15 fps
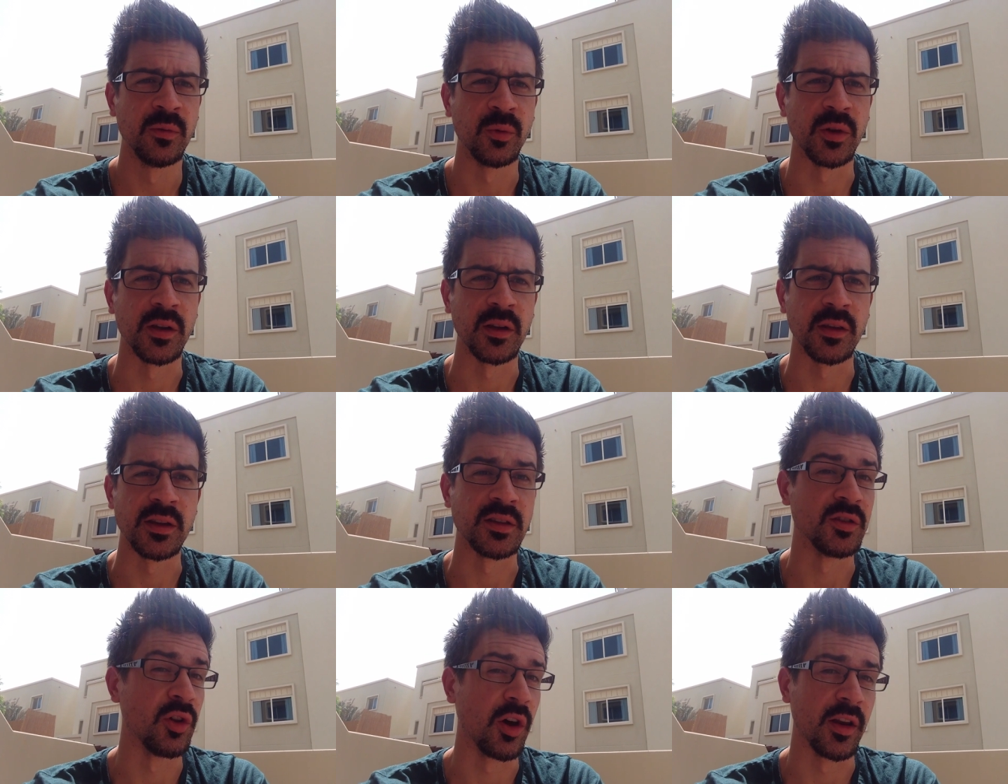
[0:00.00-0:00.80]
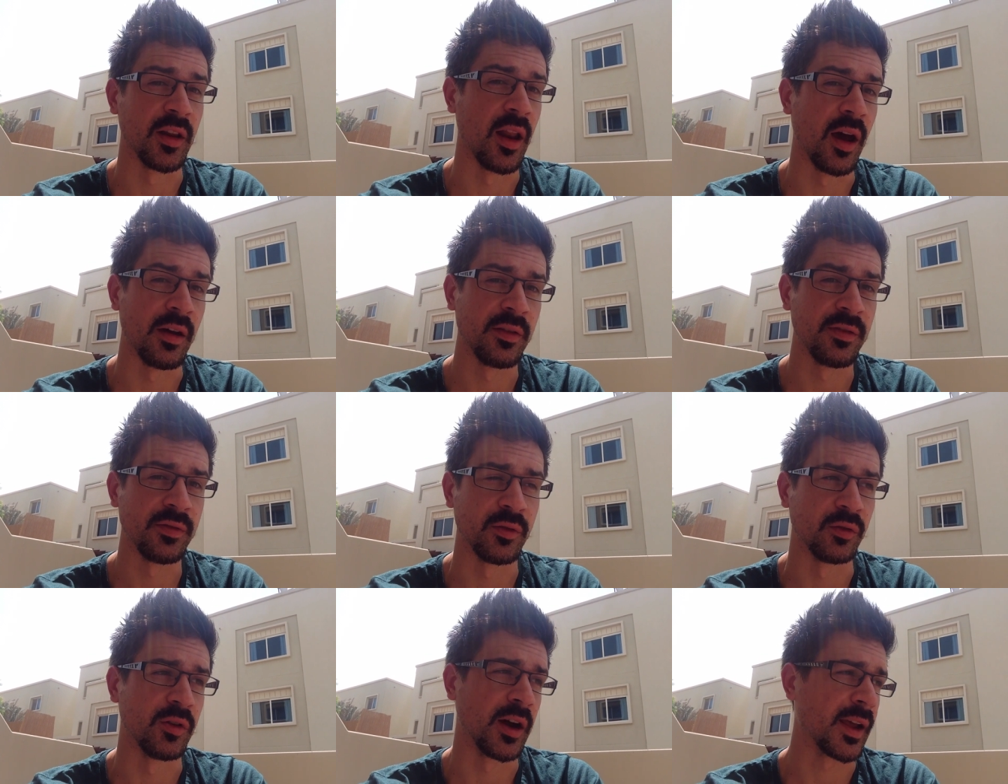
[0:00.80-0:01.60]
where there's not enough,
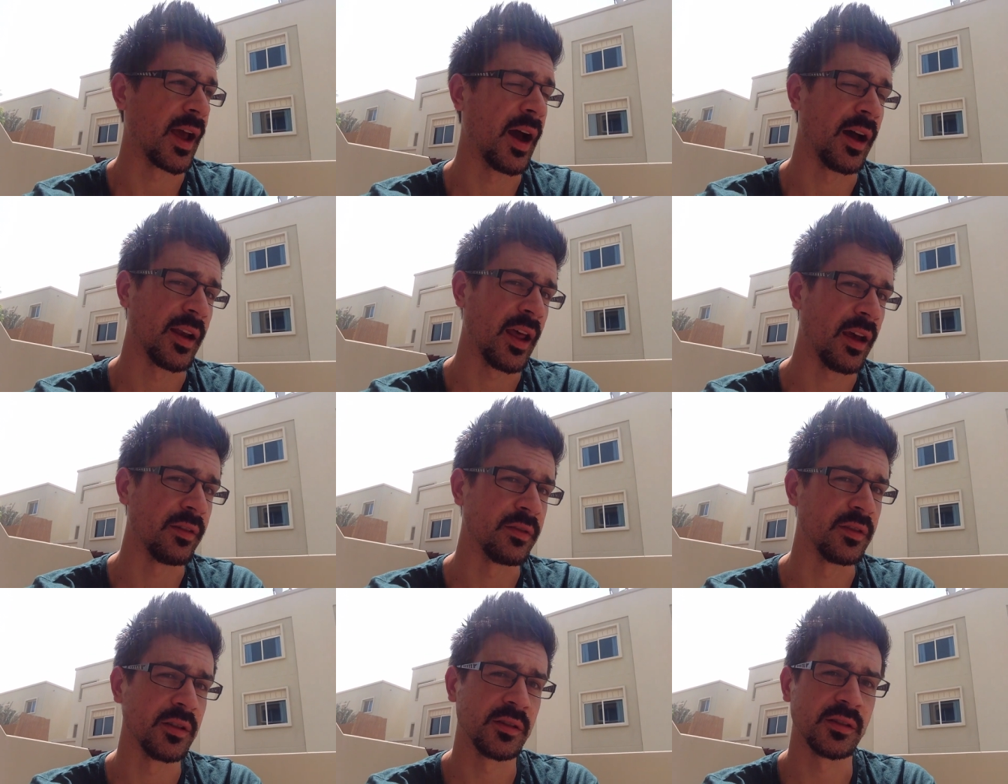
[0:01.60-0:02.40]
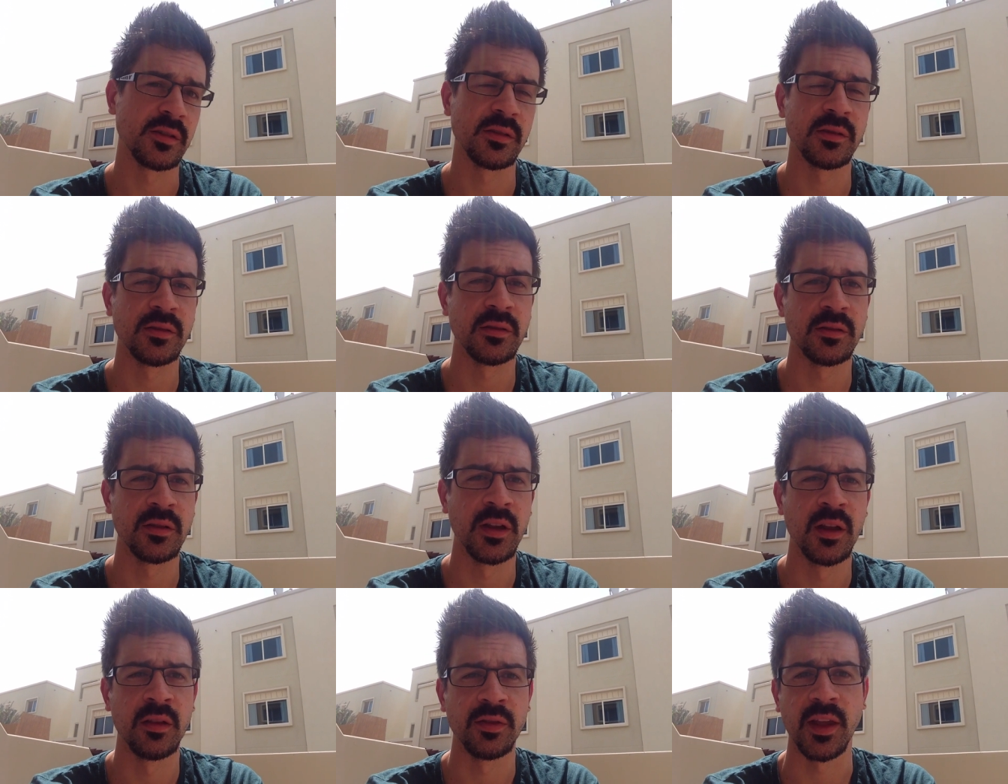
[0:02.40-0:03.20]
or I can't have this,
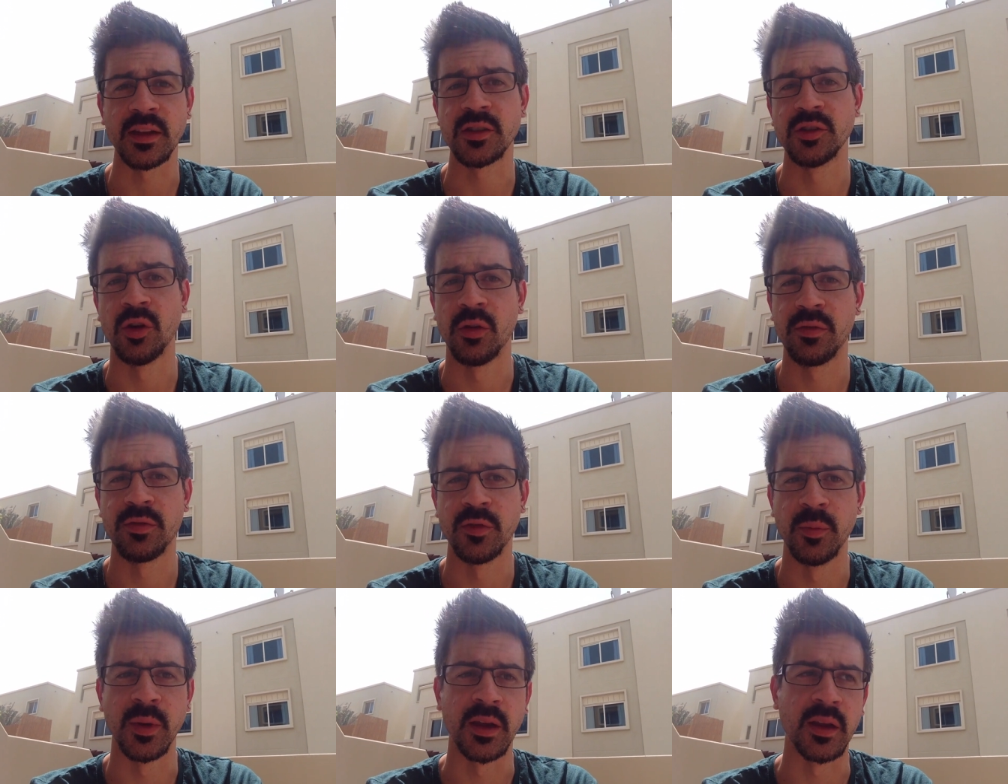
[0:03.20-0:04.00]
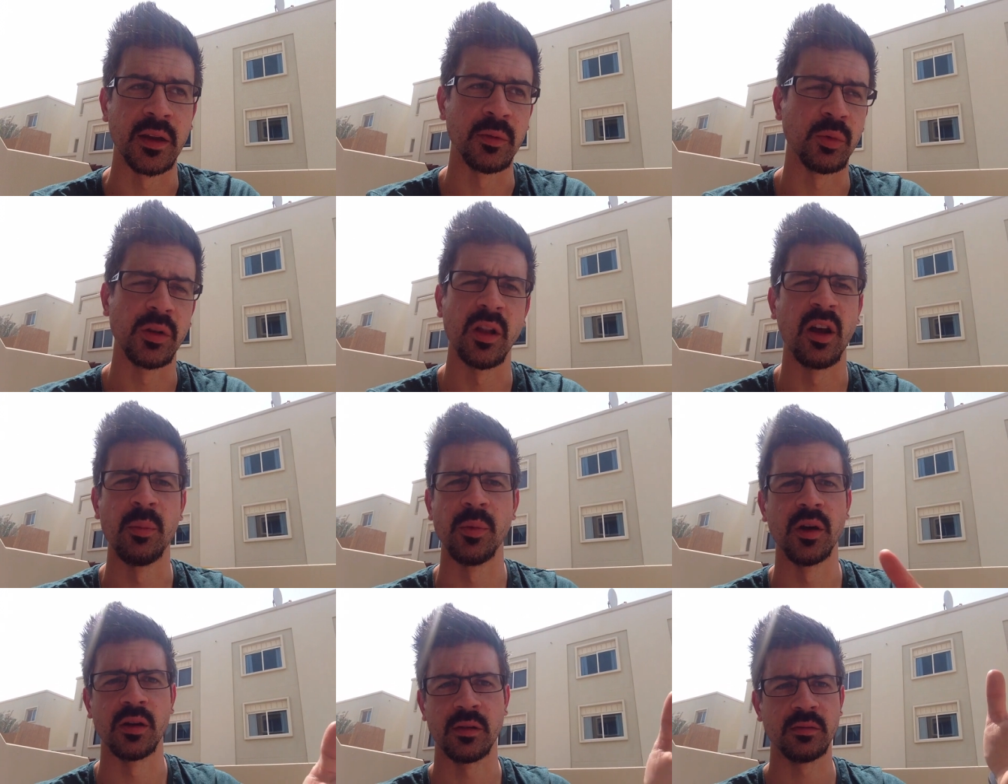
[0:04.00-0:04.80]
that's not for me, well
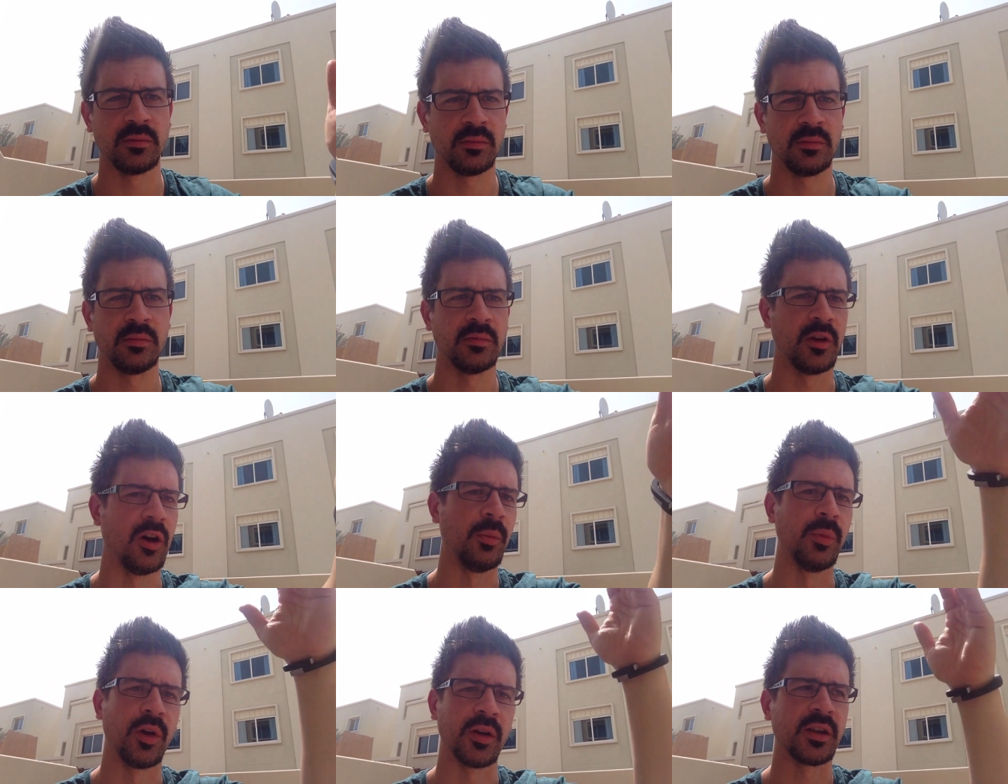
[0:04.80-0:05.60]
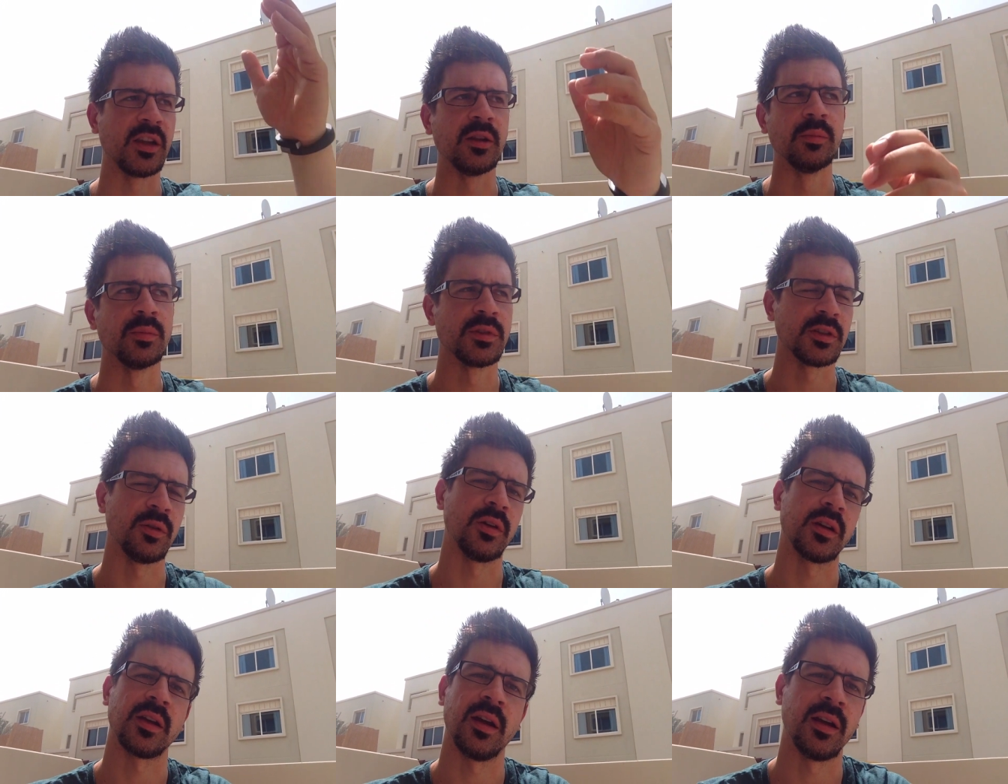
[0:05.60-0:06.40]
I'm not him,
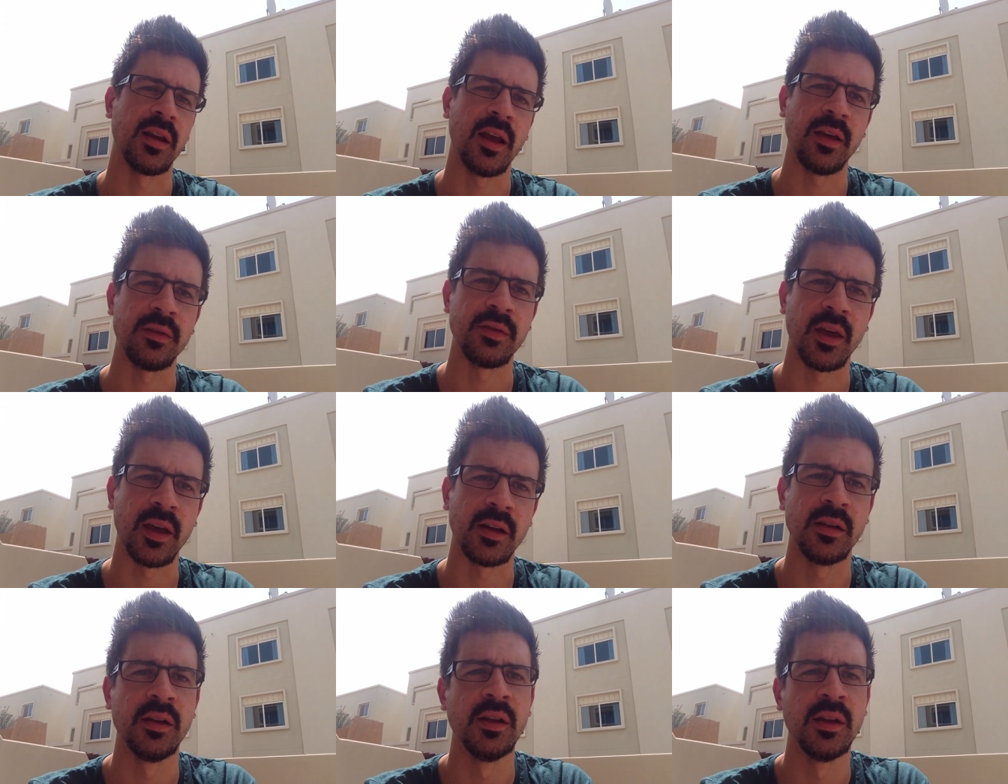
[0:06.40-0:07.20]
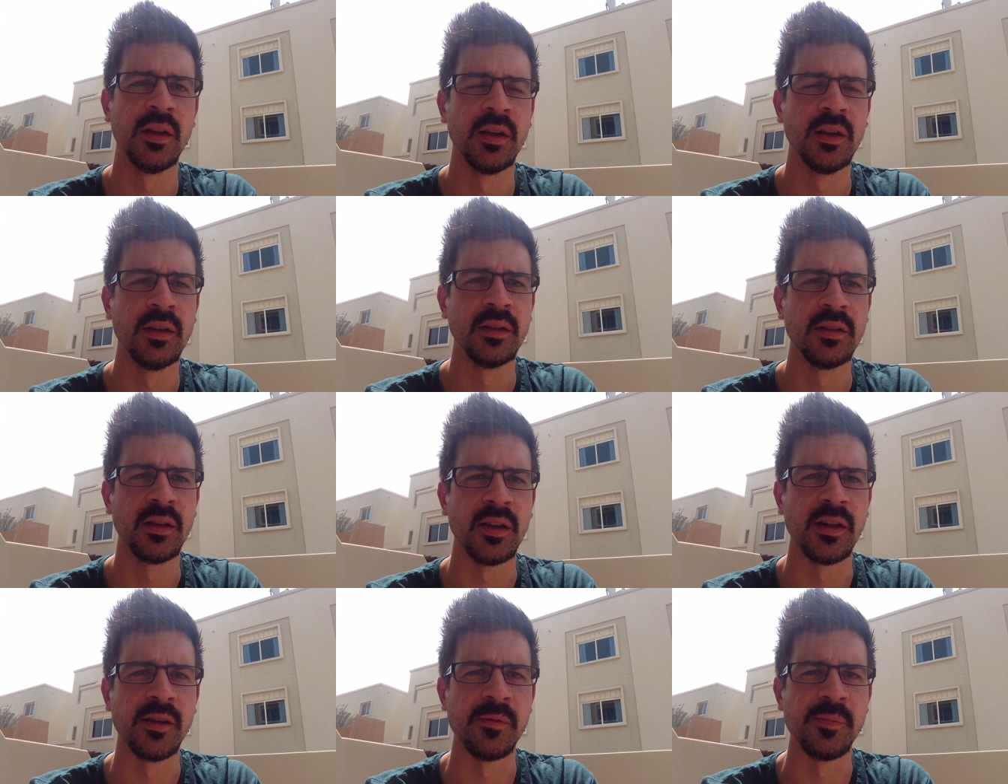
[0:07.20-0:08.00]
so I can't have that.
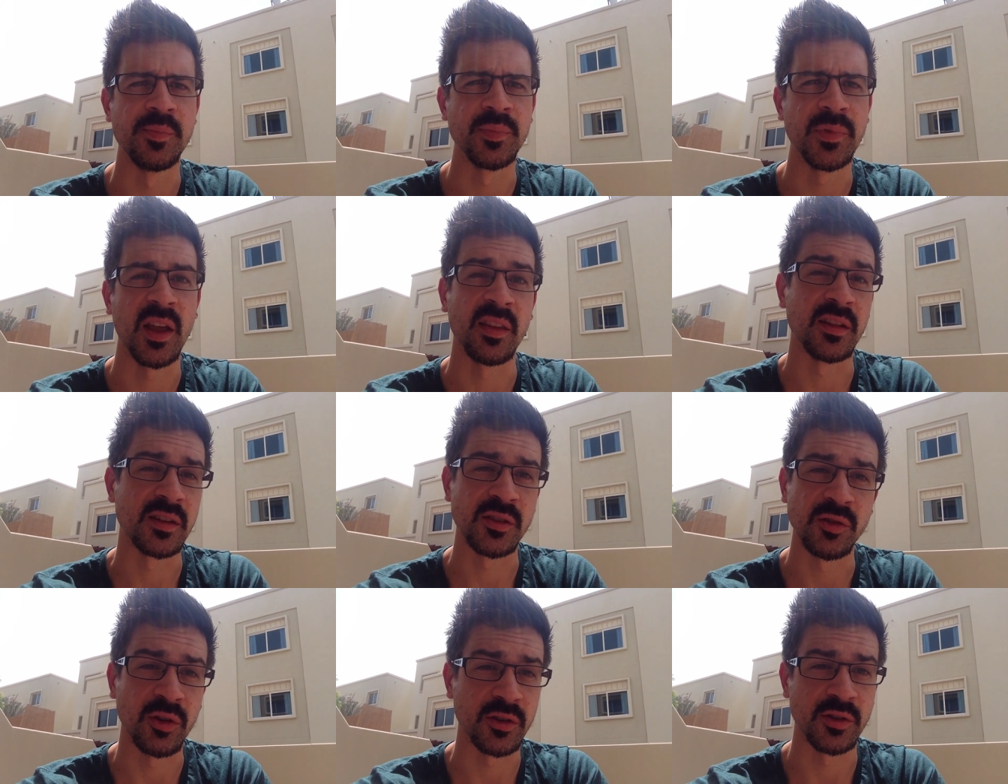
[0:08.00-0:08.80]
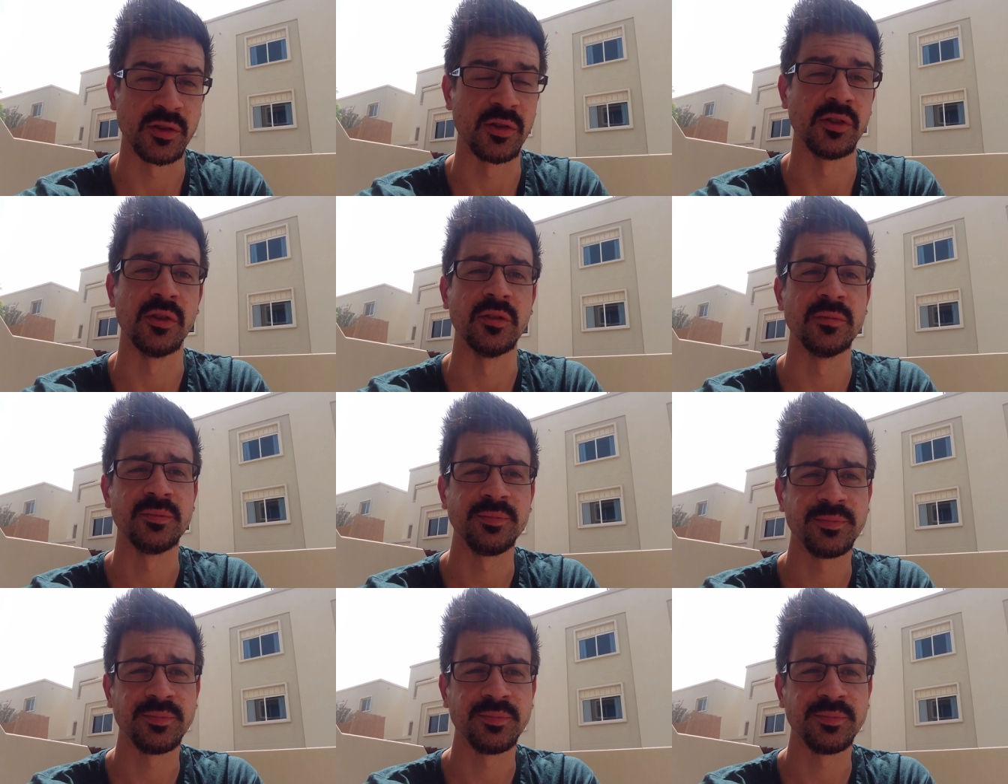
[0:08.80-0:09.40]
And it's not true.